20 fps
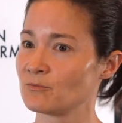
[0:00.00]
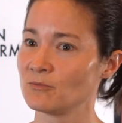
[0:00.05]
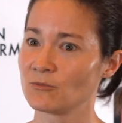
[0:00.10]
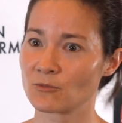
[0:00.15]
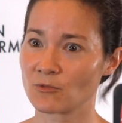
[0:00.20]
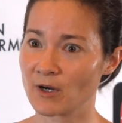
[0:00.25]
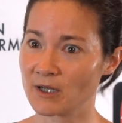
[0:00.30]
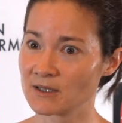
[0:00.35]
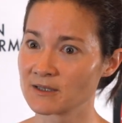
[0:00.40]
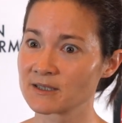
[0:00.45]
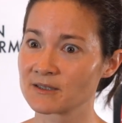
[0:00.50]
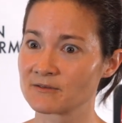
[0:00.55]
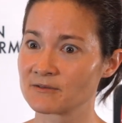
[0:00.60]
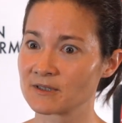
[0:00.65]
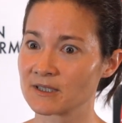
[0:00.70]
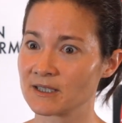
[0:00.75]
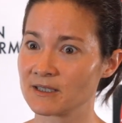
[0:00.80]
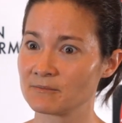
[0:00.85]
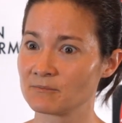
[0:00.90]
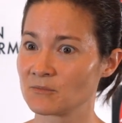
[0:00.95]

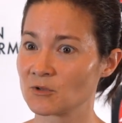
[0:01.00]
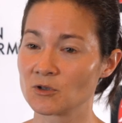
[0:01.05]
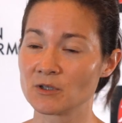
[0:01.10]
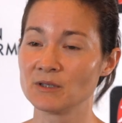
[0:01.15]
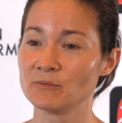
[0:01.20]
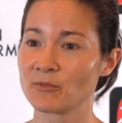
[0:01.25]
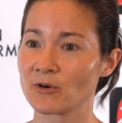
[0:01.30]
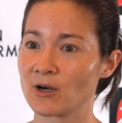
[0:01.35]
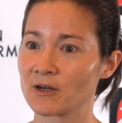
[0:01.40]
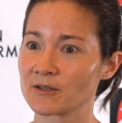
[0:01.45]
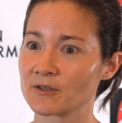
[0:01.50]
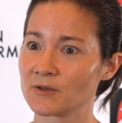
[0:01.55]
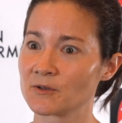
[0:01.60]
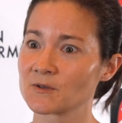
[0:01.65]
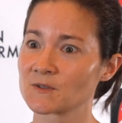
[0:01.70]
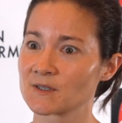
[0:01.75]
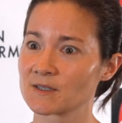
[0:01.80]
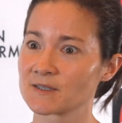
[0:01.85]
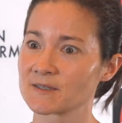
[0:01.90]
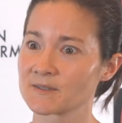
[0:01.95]
relatively good
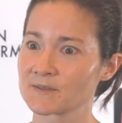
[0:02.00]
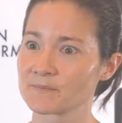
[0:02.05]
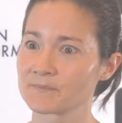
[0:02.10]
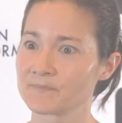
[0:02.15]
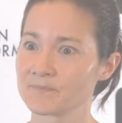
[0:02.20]
prognosis.